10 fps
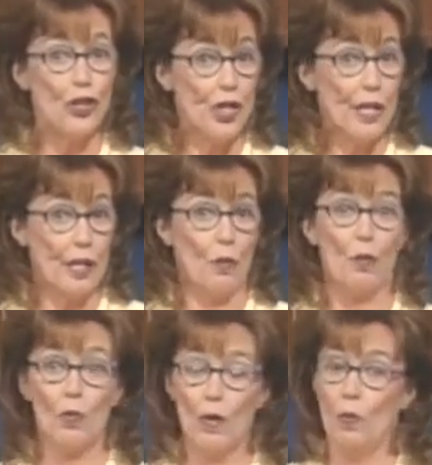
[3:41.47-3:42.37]
chicken
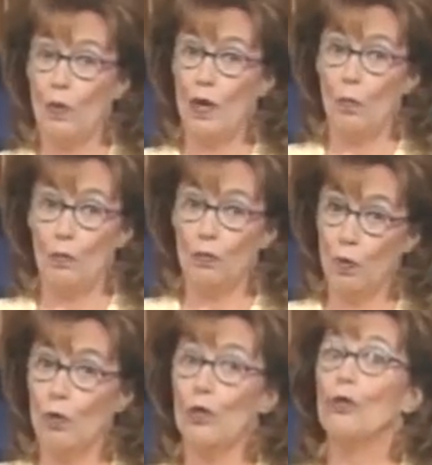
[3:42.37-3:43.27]
real well
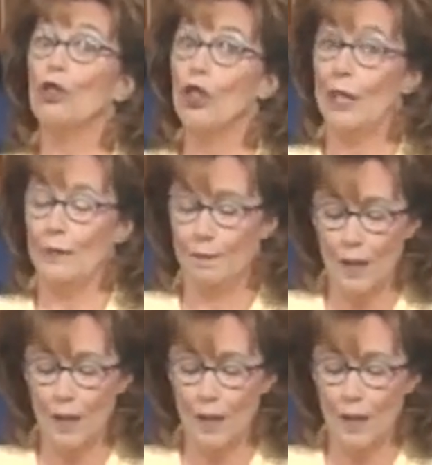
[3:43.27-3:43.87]
before you cook it.